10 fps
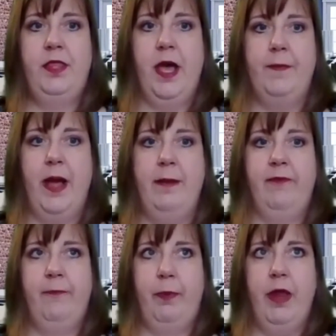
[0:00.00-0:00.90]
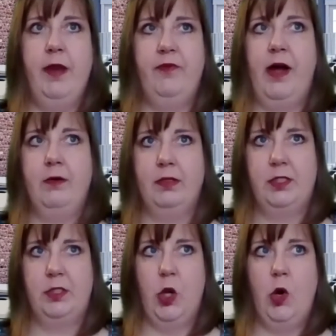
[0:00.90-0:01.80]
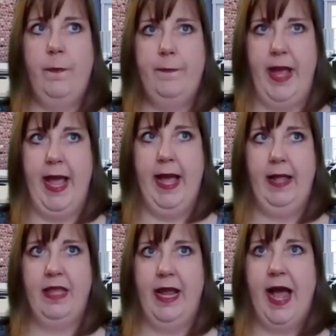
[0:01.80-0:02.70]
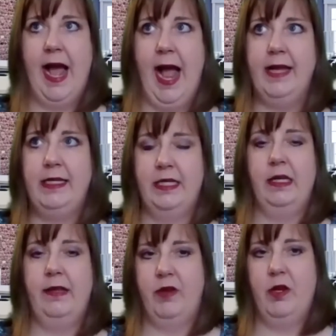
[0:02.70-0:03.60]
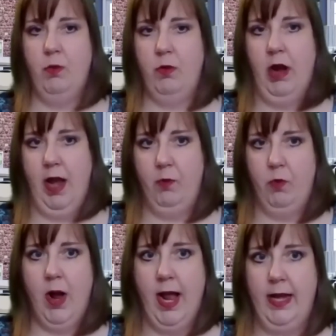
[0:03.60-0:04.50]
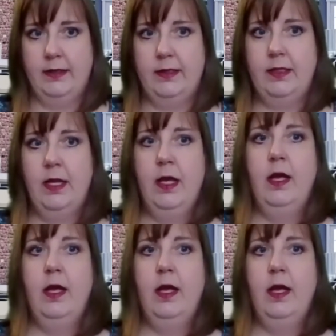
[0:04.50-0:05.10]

That my brain fog was so bad that I didn't even know where I was.